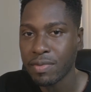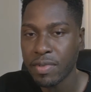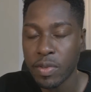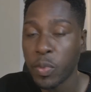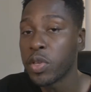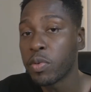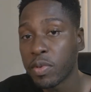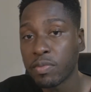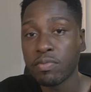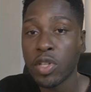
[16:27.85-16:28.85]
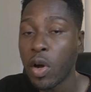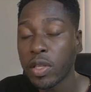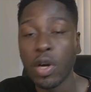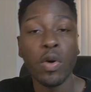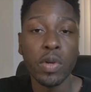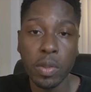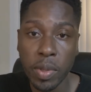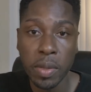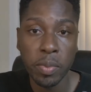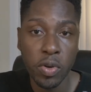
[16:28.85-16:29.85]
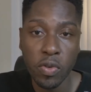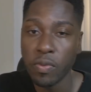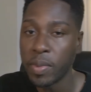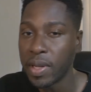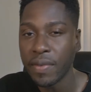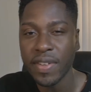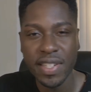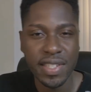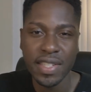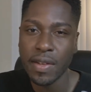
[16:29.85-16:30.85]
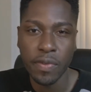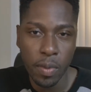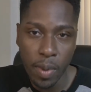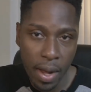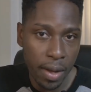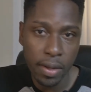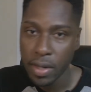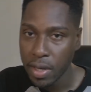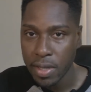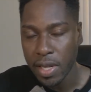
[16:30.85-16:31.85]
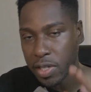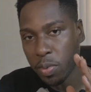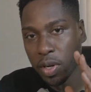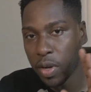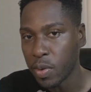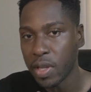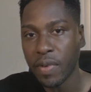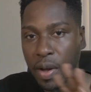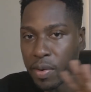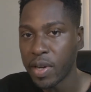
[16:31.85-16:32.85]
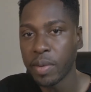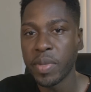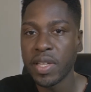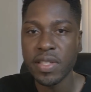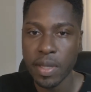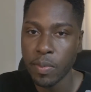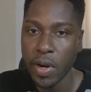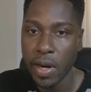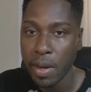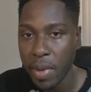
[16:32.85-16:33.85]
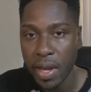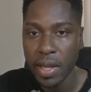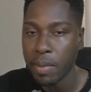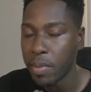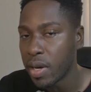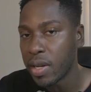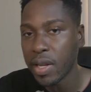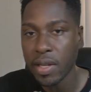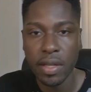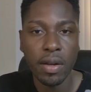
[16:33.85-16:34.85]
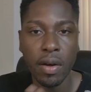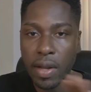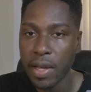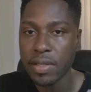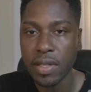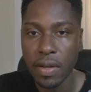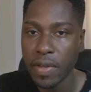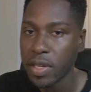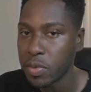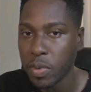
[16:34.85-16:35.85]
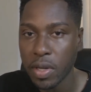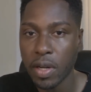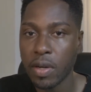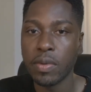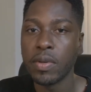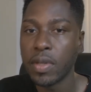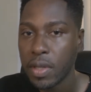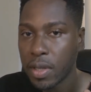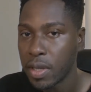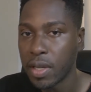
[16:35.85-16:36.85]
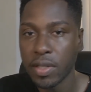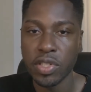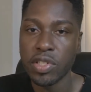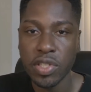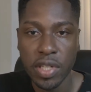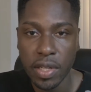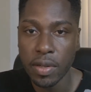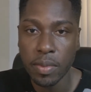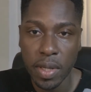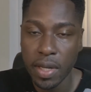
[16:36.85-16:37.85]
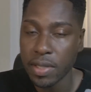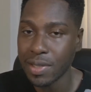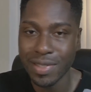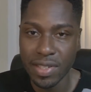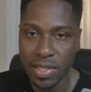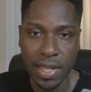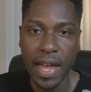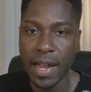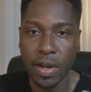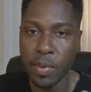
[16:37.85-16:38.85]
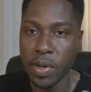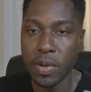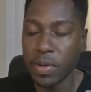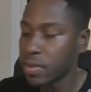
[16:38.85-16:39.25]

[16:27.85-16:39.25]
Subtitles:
when you talk to older people who've been living in the city for a while, they just want to go live out near the beach somewhere. They made their money, they did all that stuff, they just want to go and just chill because it's just a lot going on.